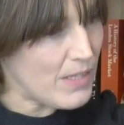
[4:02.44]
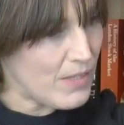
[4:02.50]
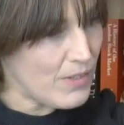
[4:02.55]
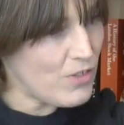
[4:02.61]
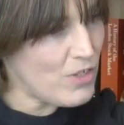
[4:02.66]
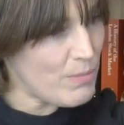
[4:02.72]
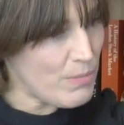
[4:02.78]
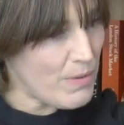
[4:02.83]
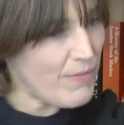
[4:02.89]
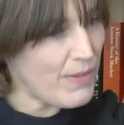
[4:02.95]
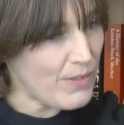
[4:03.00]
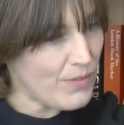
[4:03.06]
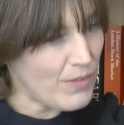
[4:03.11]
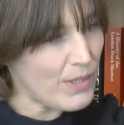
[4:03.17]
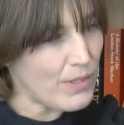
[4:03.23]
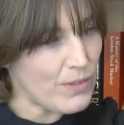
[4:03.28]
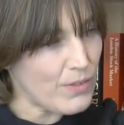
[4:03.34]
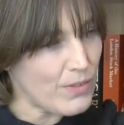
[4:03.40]

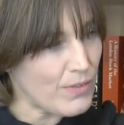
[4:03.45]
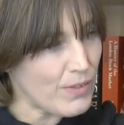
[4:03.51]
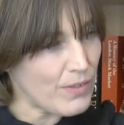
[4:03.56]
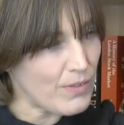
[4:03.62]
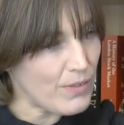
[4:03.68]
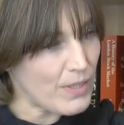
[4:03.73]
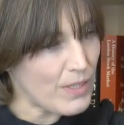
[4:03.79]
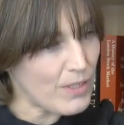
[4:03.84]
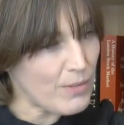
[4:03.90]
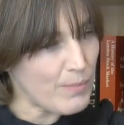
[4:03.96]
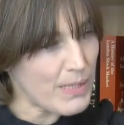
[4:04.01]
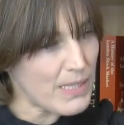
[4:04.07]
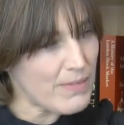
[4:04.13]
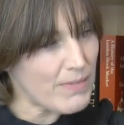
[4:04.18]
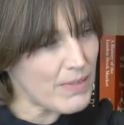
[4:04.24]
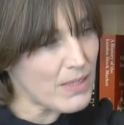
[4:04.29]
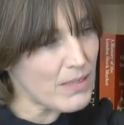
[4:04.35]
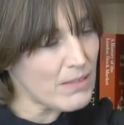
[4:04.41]
consumer-facing industries at the
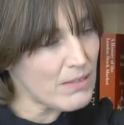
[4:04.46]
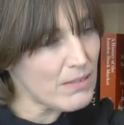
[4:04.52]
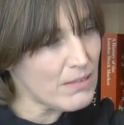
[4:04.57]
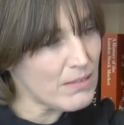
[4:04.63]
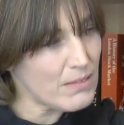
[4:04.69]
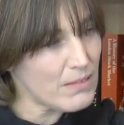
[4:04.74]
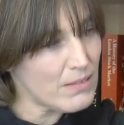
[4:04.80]
expense of others.